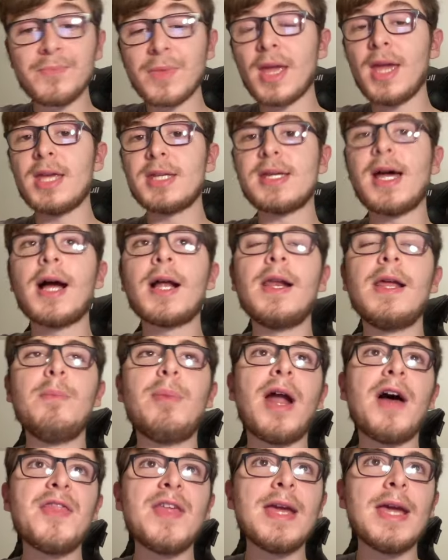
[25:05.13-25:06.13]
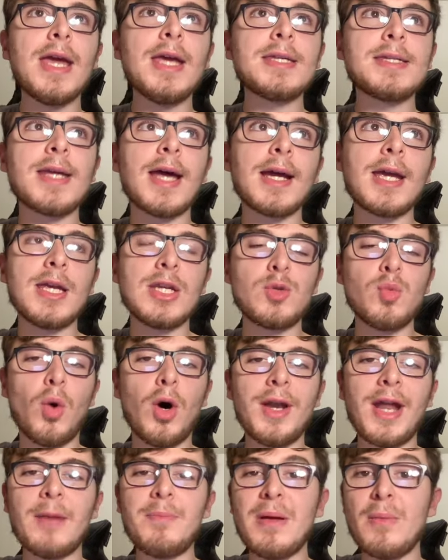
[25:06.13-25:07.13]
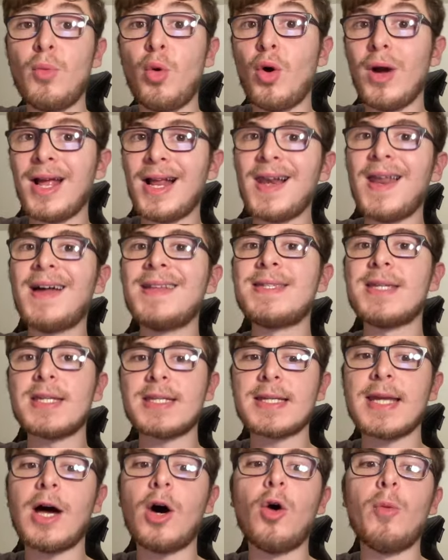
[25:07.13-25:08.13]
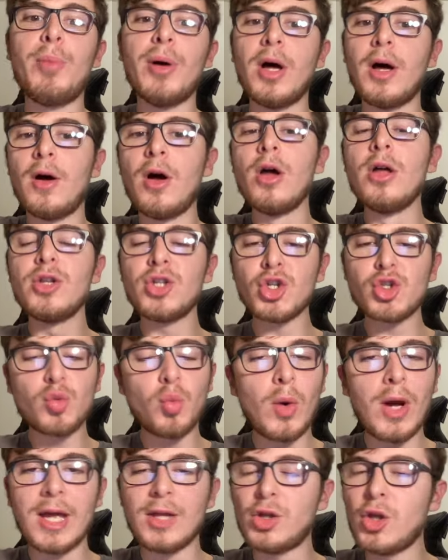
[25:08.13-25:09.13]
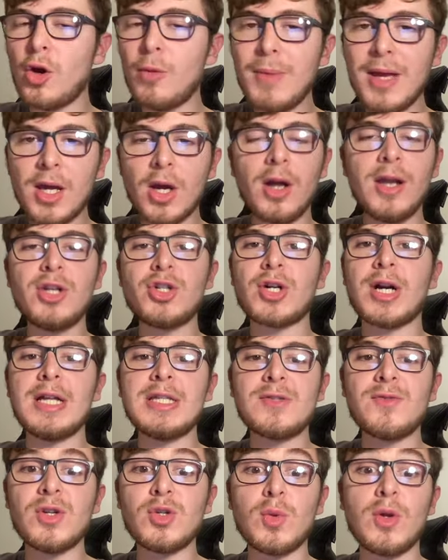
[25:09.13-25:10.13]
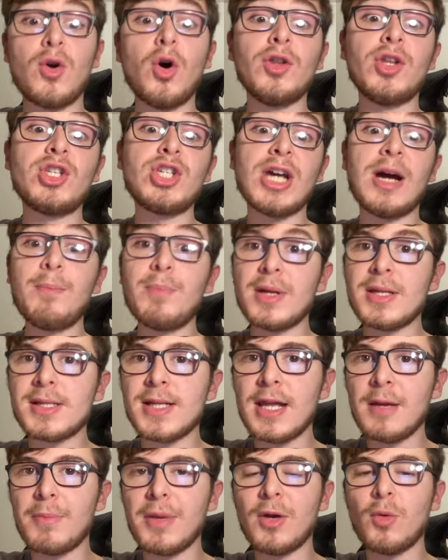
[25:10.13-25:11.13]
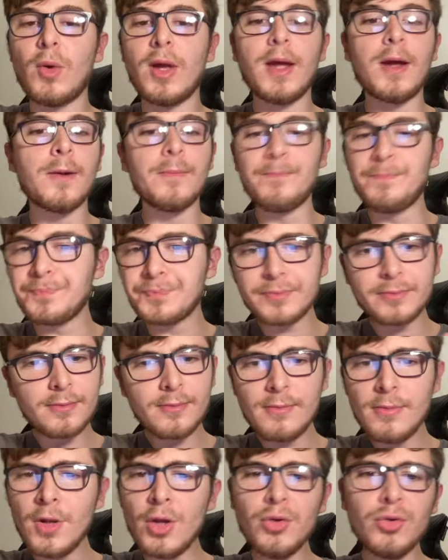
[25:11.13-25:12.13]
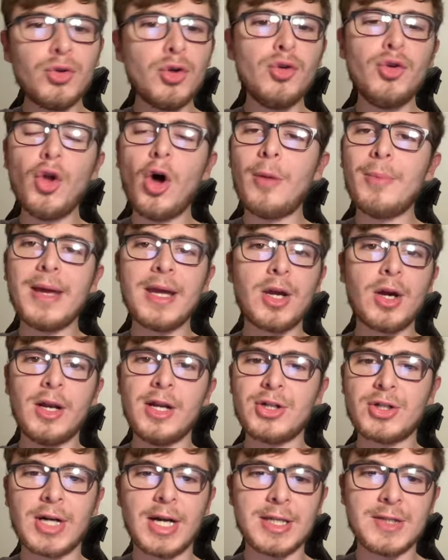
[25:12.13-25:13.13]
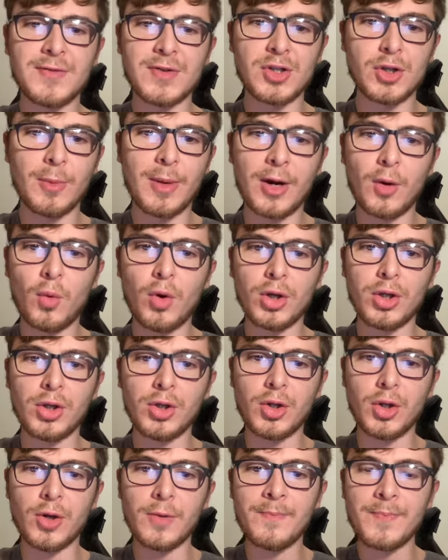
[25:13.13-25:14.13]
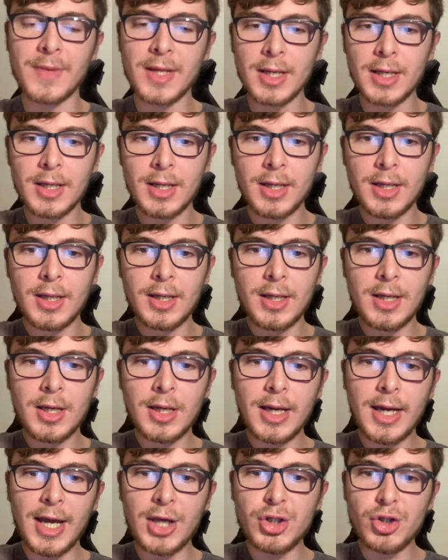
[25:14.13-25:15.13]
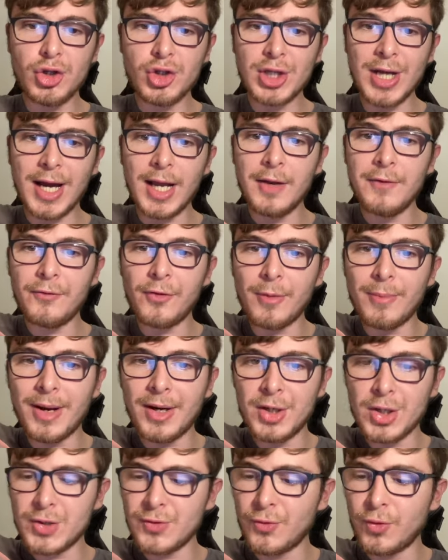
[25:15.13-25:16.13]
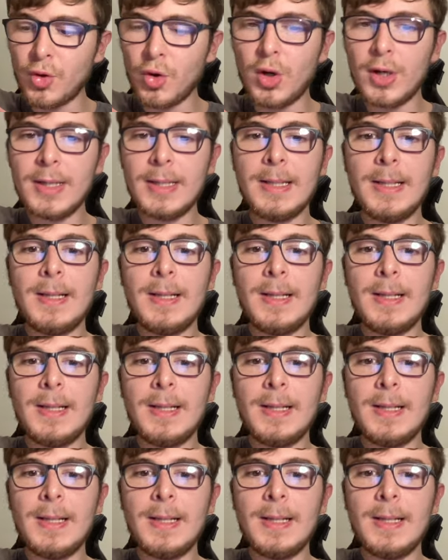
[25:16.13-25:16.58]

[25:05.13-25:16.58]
Exactly, but I think Isak is one I'd be more inclined to sell, but just wait. Don't make early transfers. We've got the Champions League midweek. Do not make early transfers no matter what you do. He's used to Haaland for a -4.